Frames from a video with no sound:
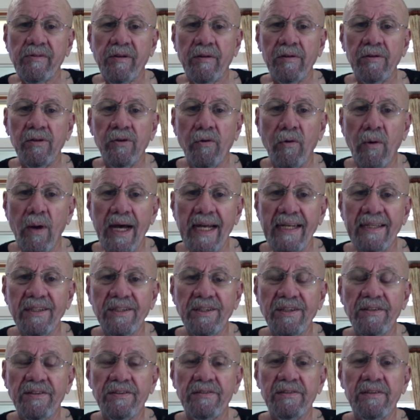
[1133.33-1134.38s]

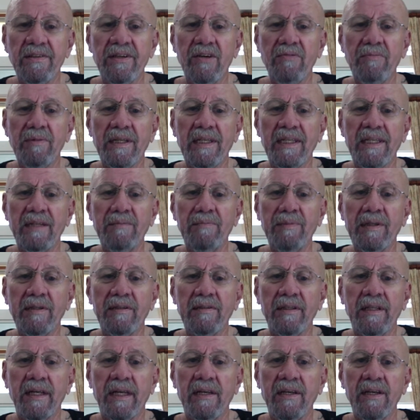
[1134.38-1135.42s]
neurologists tell me
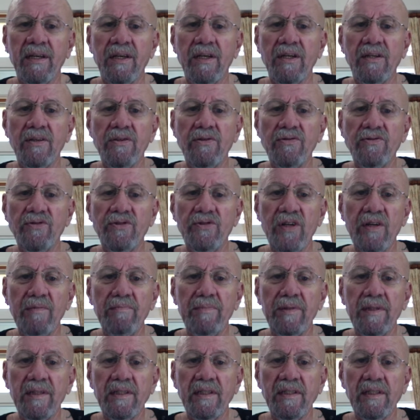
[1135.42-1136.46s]
chemically,
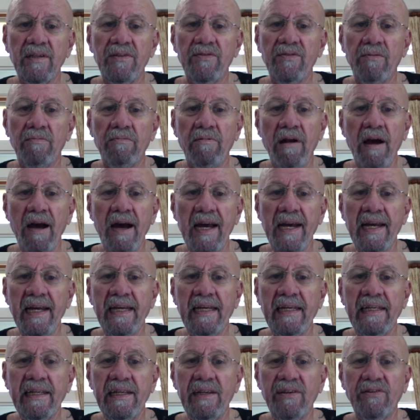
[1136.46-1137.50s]
something is awry
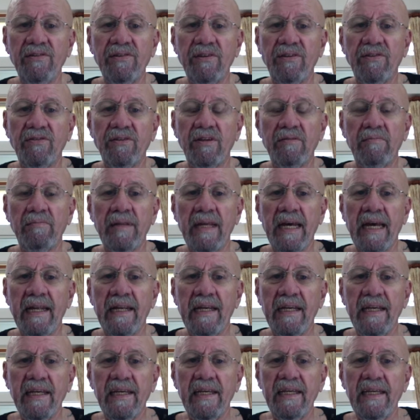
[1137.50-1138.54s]
in his system that
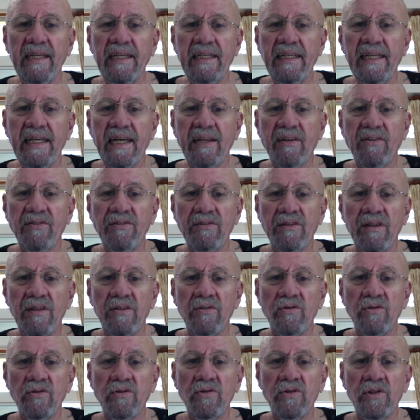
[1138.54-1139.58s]
he gets
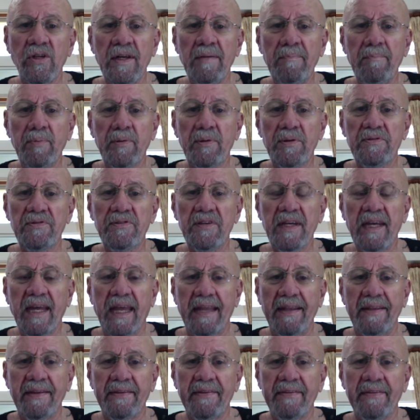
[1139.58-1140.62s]

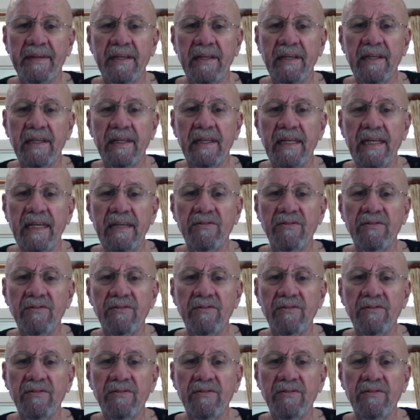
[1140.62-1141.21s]
10%. And